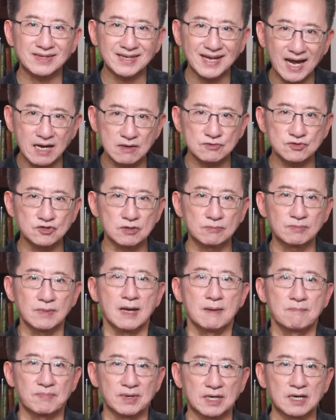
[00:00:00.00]
township
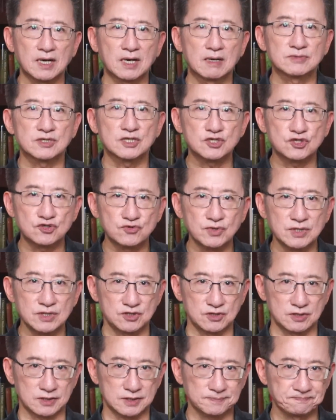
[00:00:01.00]
becomes
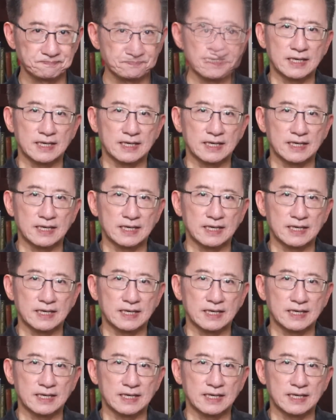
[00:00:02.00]
stringent.